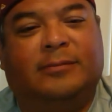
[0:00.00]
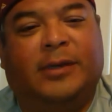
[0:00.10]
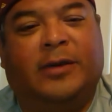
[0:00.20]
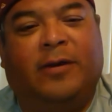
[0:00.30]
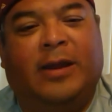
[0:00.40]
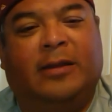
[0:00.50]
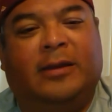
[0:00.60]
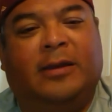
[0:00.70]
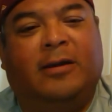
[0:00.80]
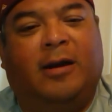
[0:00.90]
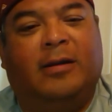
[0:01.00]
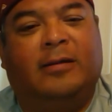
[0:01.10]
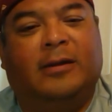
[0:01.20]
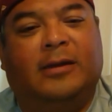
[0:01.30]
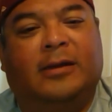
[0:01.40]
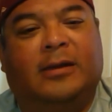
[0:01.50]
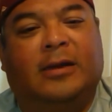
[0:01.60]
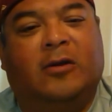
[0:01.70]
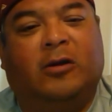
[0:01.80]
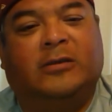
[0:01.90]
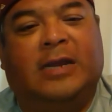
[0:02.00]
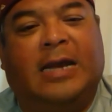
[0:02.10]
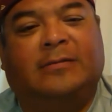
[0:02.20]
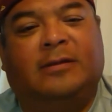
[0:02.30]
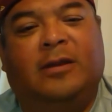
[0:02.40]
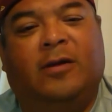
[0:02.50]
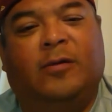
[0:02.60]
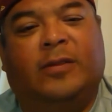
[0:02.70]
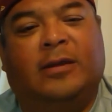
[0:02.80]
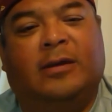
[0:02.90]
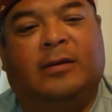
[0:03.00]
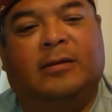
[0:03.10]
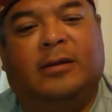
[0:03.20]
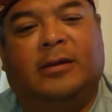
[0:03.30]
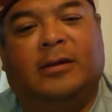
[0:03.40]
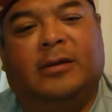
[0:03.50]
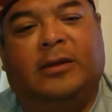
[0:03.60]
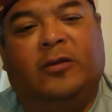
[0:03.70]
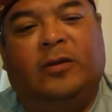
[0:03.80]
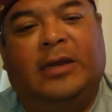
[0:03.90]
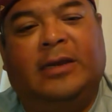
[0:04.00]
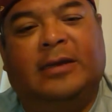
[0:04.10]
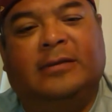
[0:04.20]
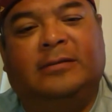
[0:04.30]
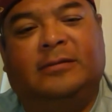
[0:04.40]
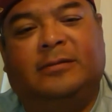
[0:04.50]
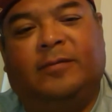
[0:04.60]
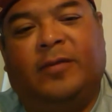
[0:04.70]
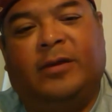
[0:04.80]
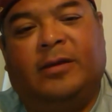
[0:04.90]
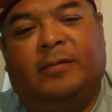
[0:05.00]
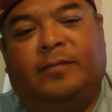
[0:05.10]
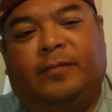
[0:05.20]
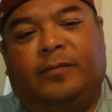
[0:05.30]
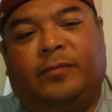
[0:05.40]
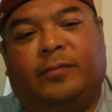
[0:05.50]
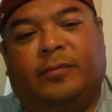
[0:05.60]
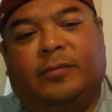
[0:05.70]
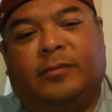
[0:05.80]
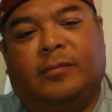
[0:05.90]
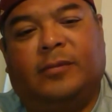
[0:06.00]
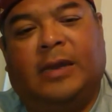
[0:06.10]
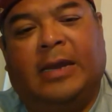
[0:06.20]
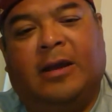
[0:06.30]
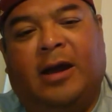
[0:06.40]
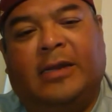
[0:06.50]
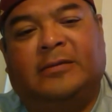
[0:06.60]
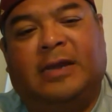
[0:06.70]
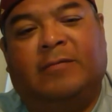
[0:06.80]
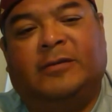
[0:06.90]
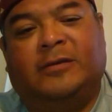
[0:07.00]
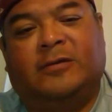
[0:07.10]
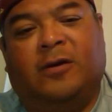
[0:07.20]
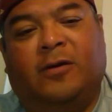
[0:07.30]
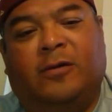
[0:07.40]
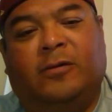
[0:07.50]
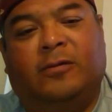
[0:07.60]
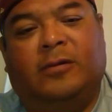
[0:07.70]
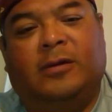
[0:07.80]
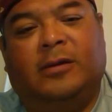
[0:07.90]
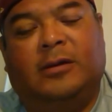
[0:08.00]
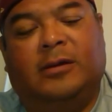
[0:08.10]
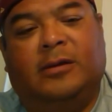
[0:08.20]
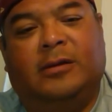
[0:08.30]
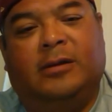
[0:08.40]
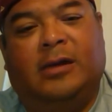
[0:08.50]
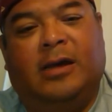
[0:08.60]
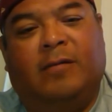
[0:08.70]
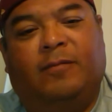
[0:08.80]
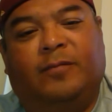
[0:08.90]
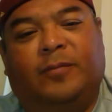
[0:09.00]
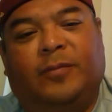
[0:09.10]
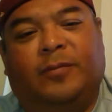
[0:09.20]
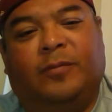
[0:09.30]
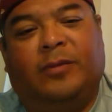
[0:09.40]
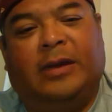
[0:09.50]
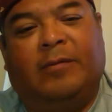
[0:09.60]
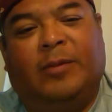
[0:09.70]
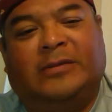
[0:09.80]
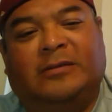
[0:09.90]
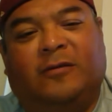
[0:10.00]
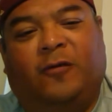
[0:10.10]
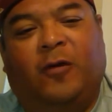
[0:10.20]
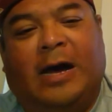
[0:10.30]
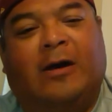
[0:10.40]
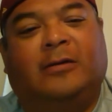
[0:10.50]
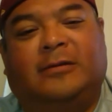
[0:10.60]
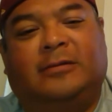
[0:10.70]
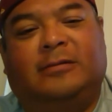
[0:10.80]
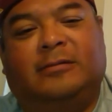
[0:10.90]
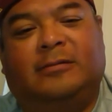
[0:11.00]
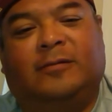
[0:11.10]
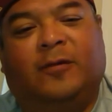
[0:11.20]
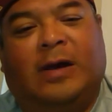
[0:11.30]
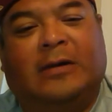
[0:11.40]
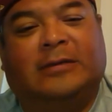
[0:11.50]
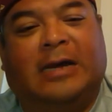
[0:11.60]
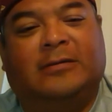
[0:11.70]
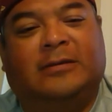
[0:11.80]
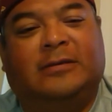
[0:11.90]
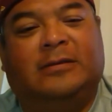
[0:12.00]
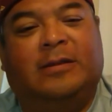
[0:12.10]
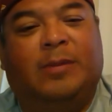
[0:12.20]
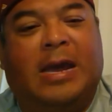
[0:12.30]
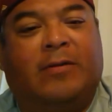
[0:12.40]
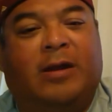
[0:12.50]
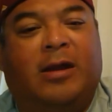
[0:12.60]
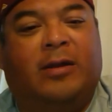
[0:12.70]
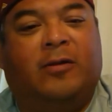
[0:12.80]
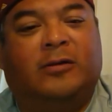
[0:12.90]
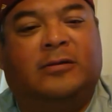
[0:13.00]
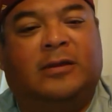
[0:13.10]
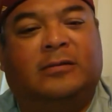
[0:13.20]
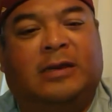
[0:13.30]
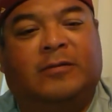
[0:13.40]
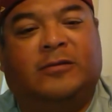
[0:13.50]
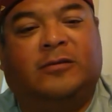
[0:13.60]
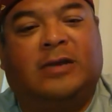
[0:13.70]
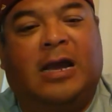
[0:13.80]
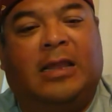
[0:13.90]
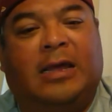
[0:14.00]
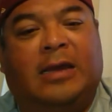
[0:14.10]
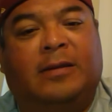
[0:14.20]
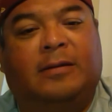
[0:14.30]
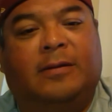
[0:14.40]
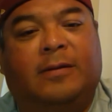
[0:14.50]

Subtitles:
A great looking card. Of course, it has, with the uniqueness, the iconic San Francisco. Uh, Everybody says the full house houses in the background, and of course the San Francisco skyline.